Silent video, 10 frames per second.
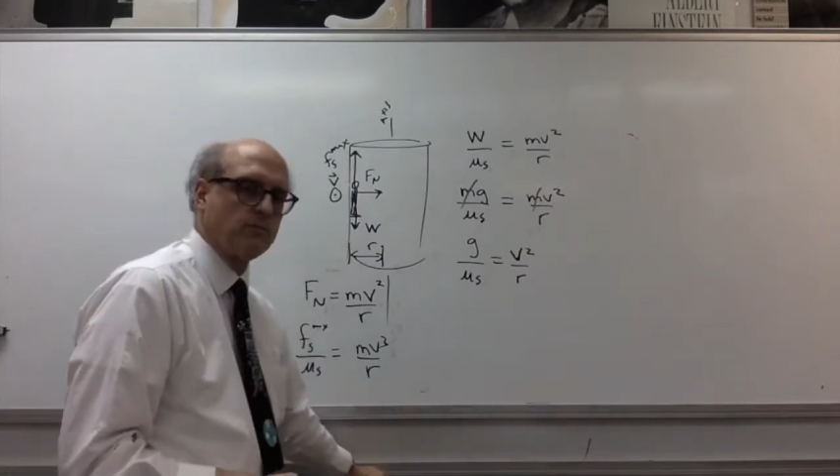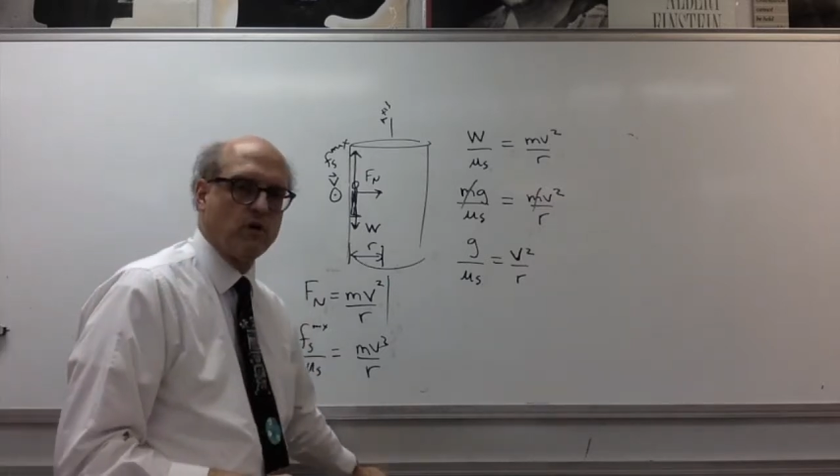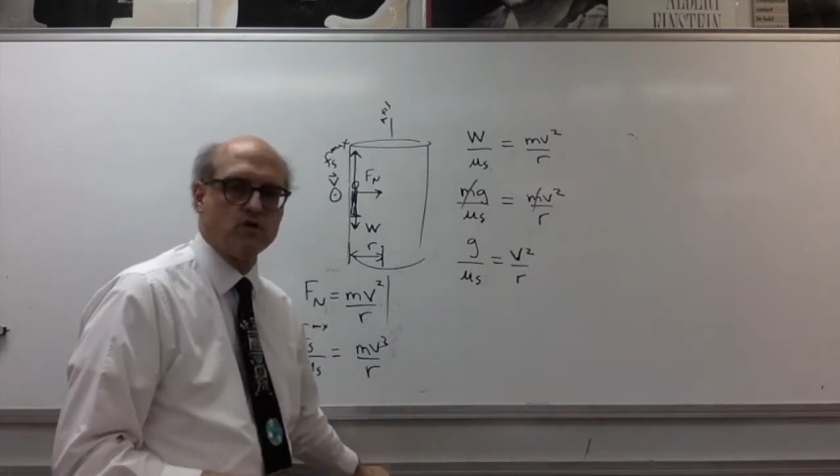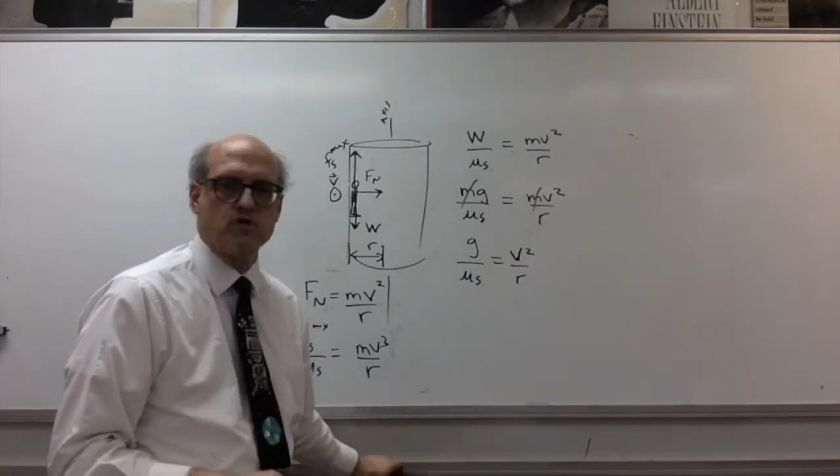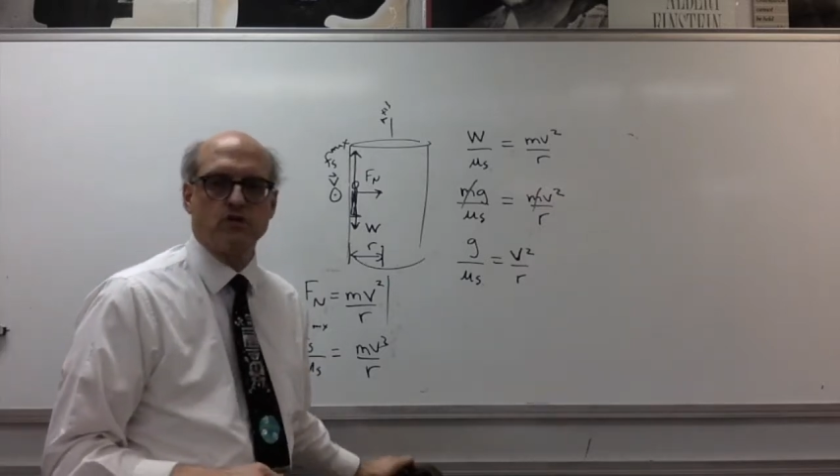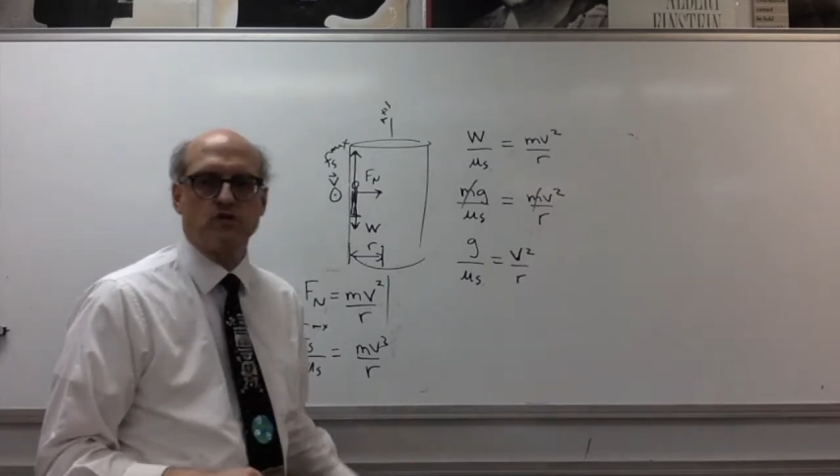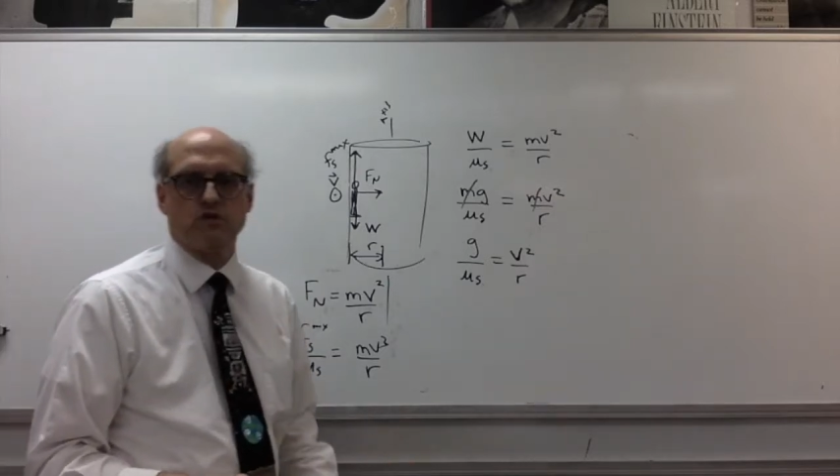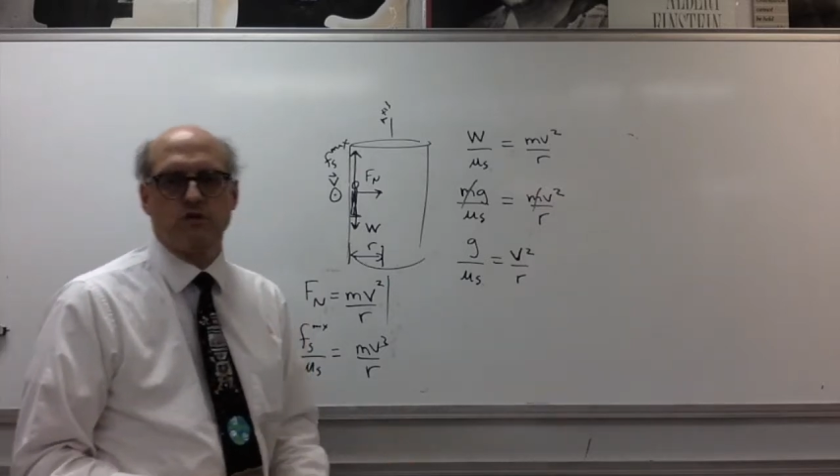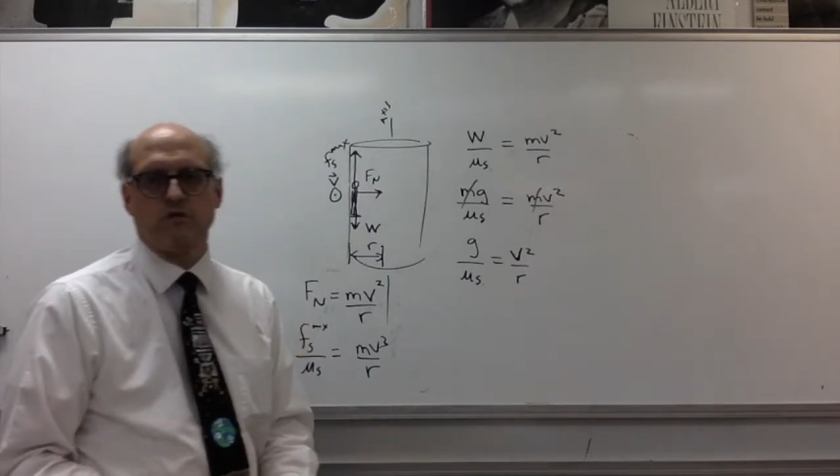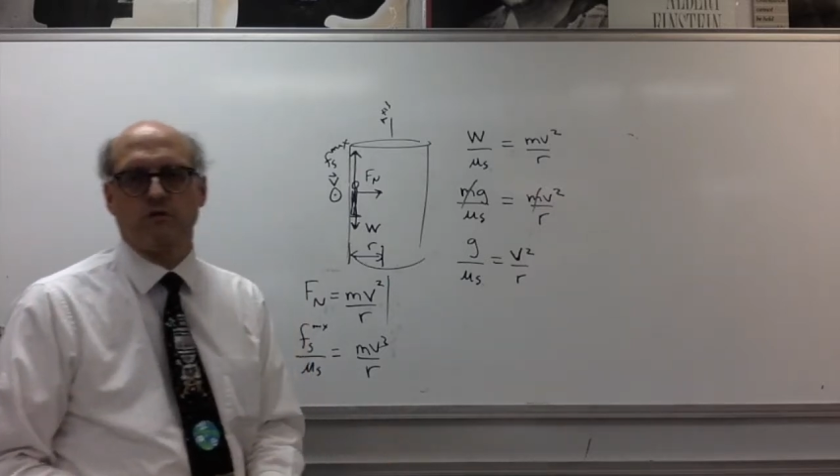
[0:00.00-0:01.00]
motion
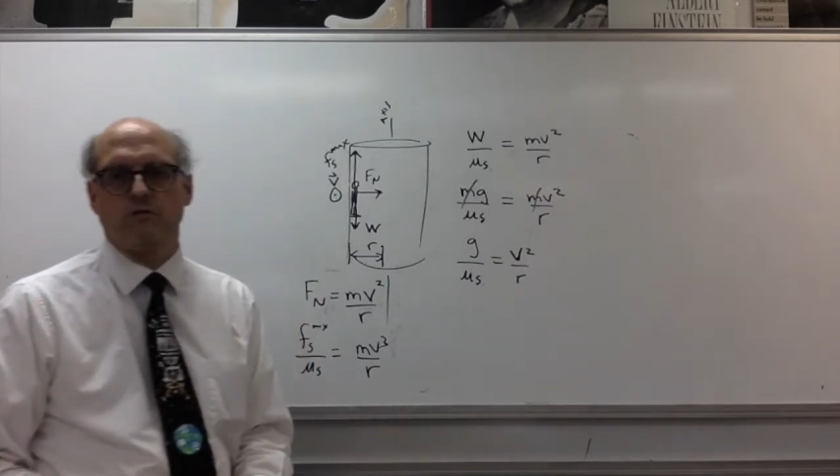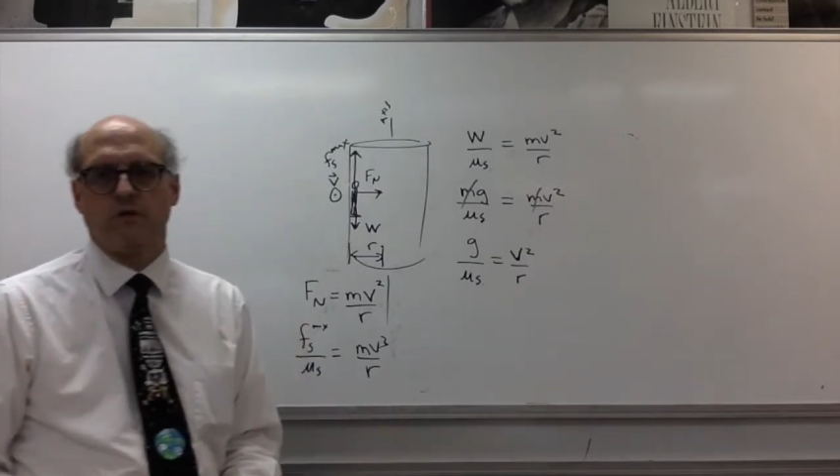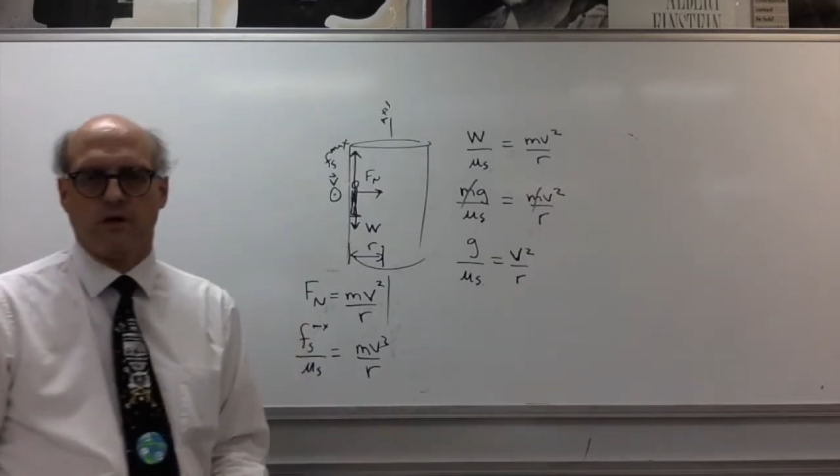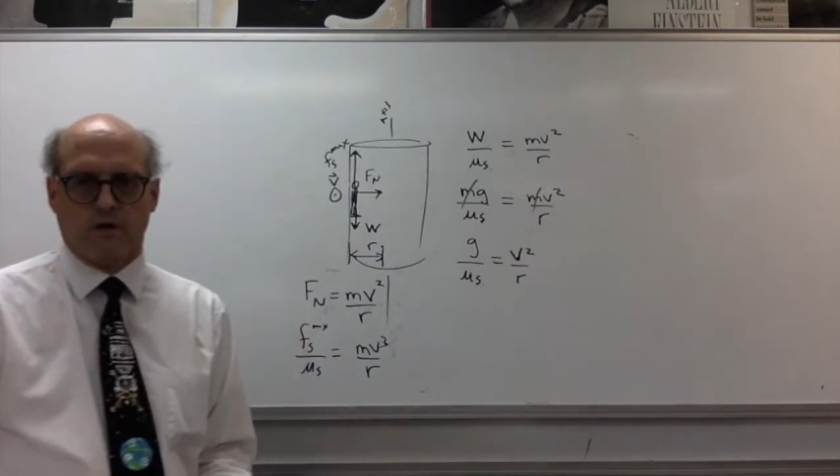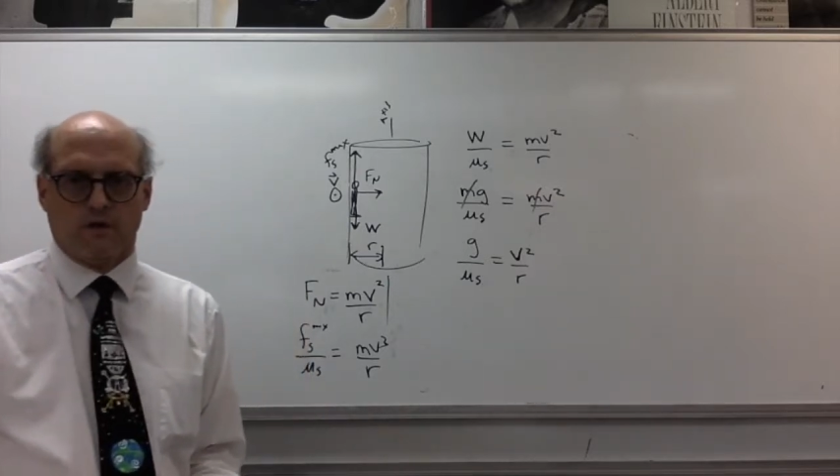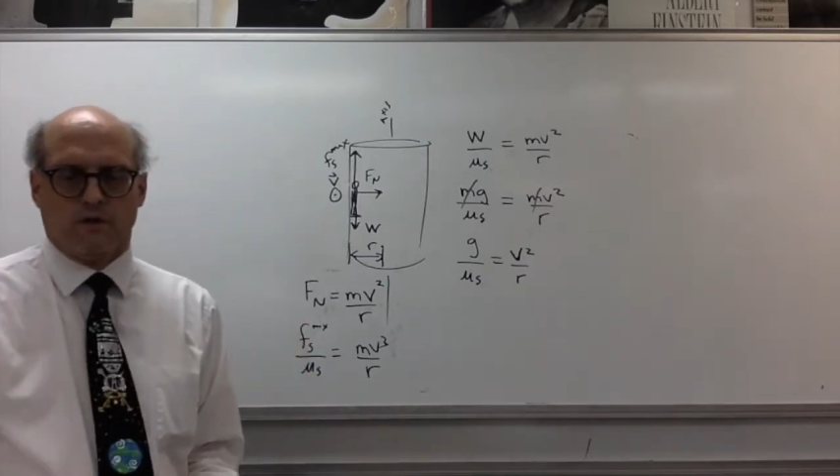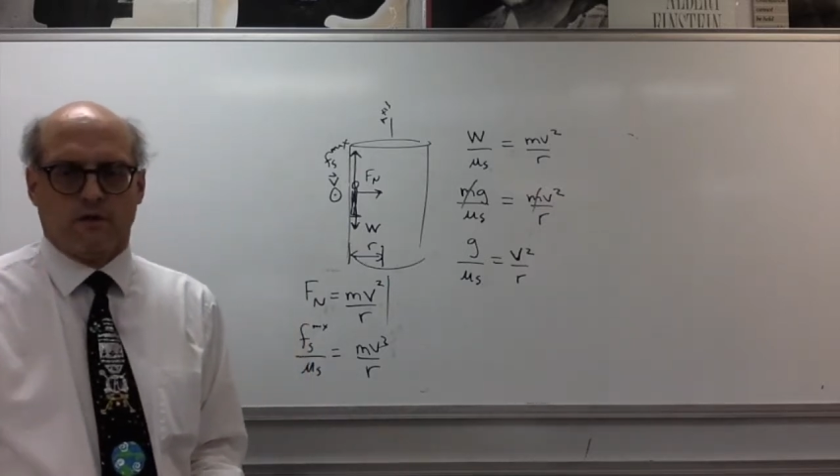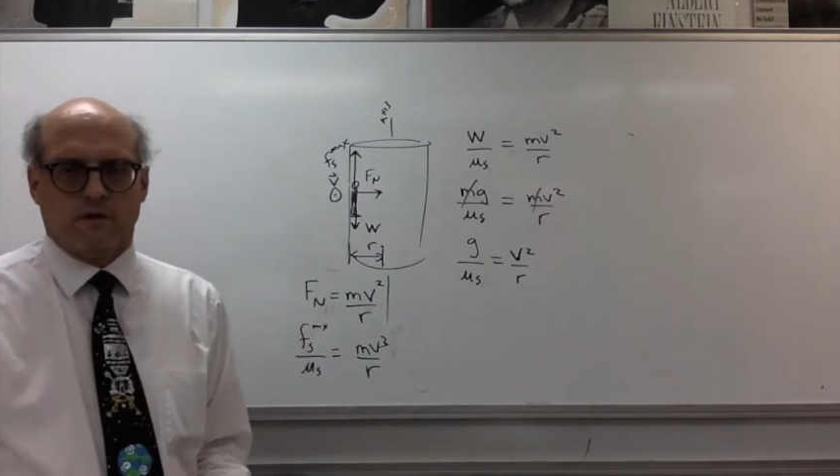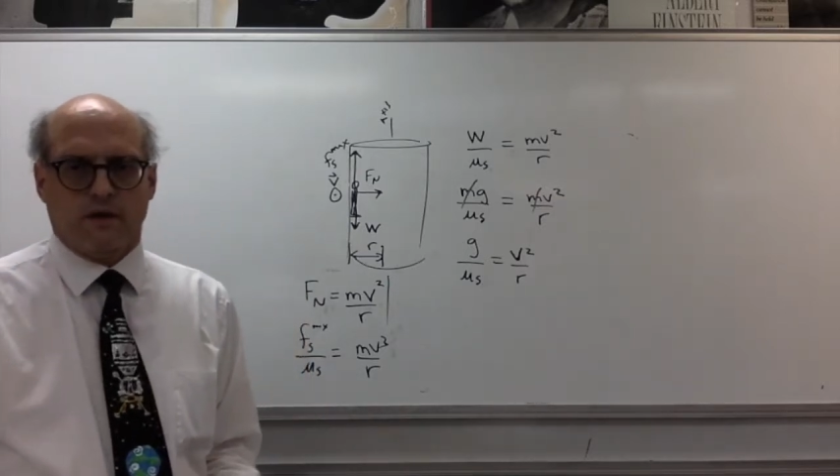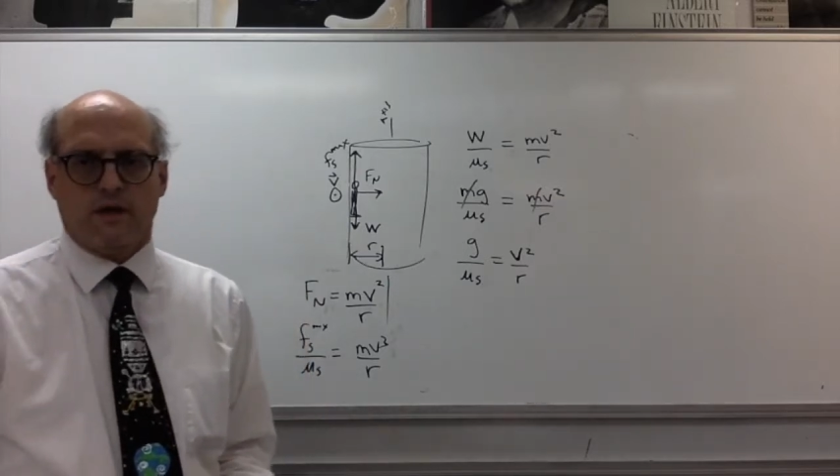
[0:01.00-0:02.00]
to
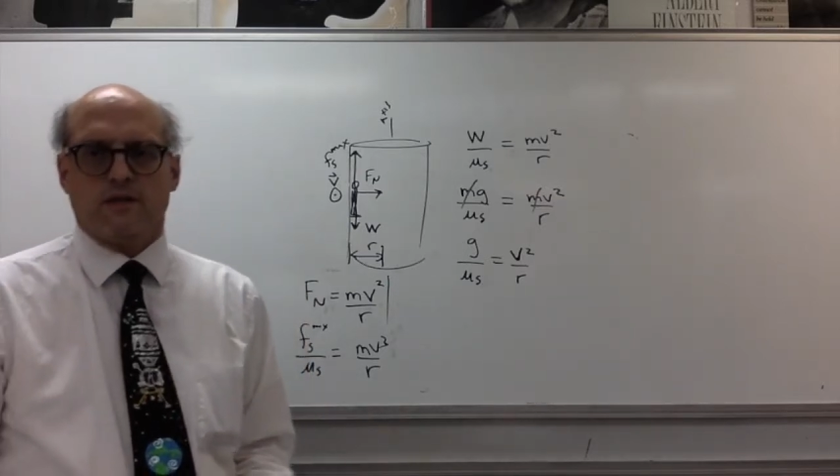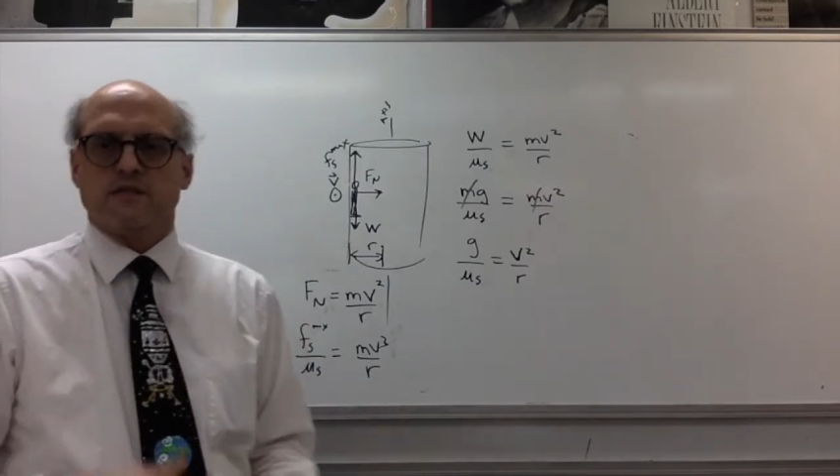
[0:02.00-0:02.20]
a